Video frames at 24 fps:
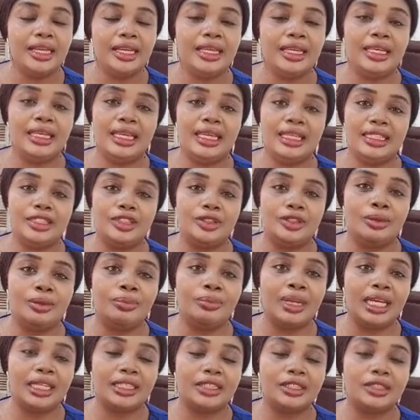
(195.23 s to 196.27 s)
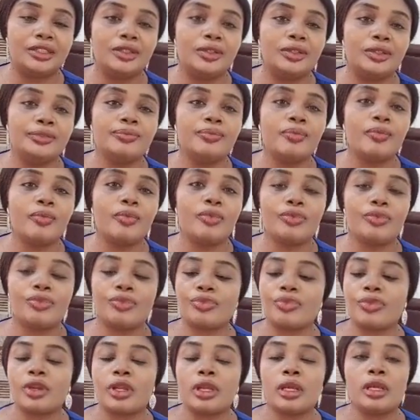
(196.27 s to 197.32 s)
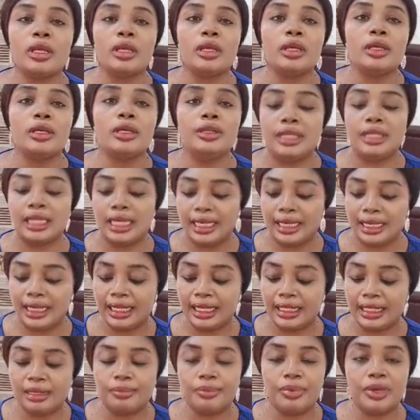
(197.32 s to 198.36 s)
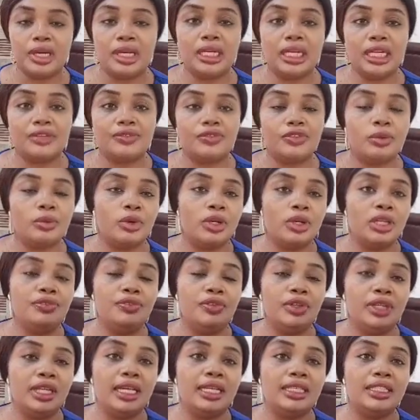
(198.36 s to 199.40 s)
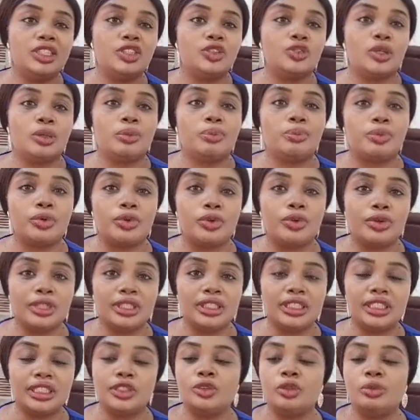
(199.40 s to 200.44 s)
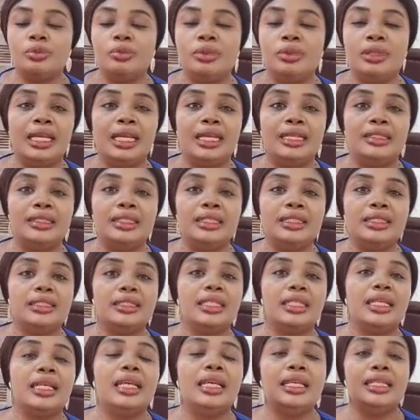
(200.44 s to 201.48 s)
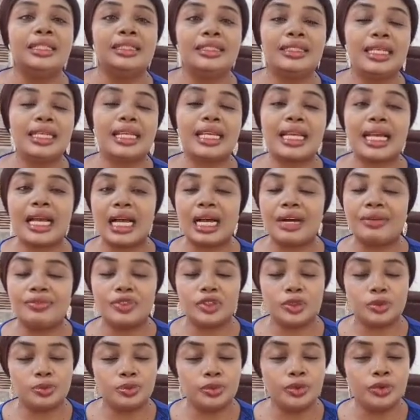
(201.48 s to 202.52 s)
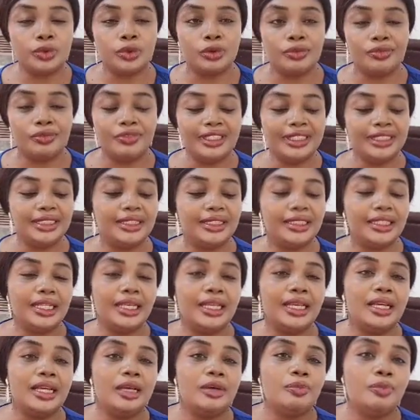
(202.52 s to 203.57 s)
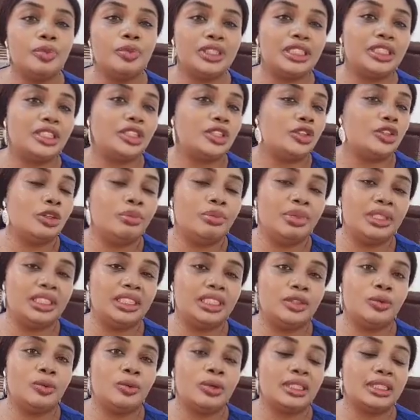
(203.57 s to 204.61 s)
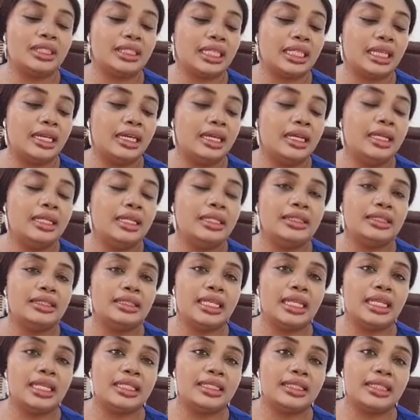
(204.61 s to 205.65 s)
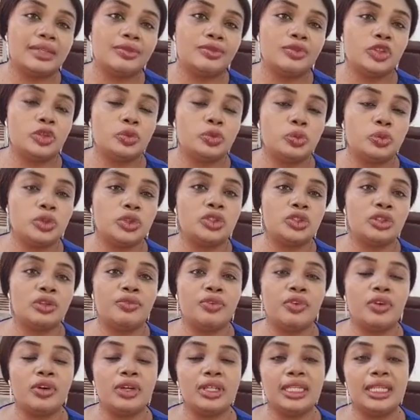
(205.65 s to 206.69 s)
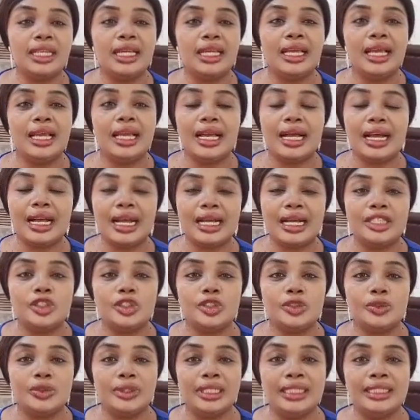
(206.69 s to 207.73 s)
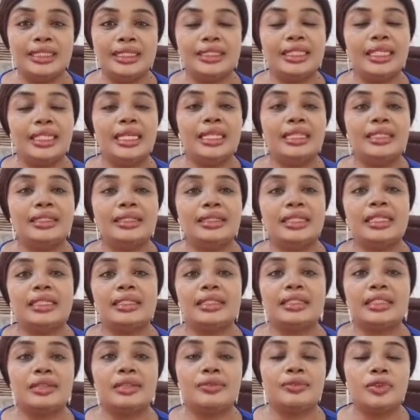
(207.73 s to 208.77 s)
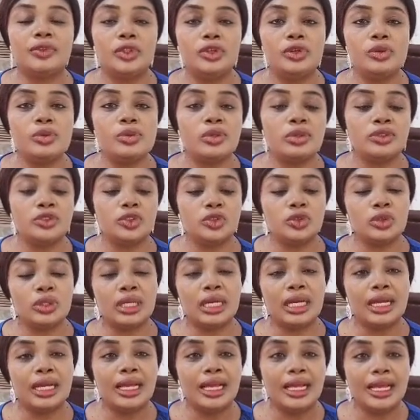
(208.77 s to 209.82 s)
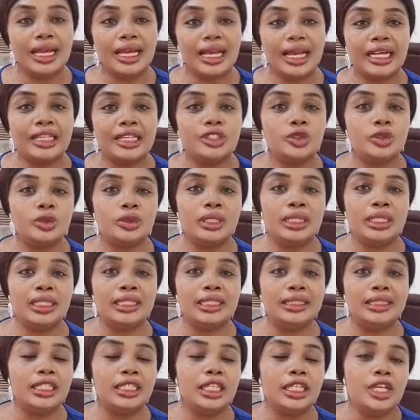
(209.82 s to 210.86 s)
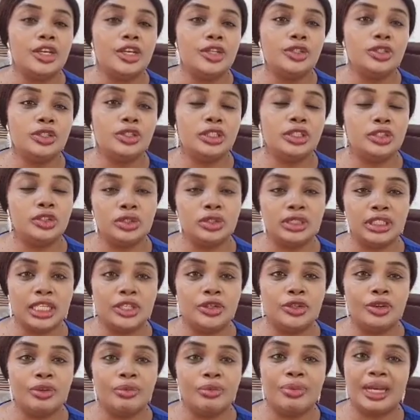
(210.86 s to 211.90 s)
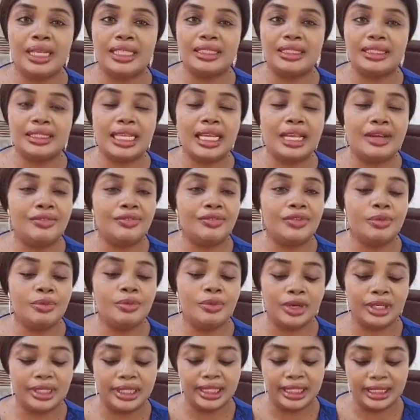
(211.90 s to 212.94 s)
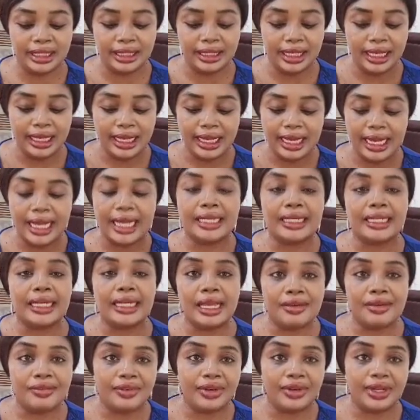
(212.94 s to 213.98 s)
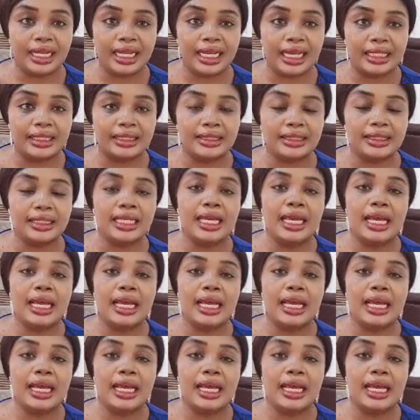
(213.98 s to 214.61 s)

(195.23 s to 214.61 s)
Get your black stone. You can get the powder for more. If you get this one, crush it to be like this. Take half spoon of it. Put it in your bathing water. Take 7 spoons of honey, add to it. Take 7 cubes of sugar, add to it. Use it to take your bath every morning and every night.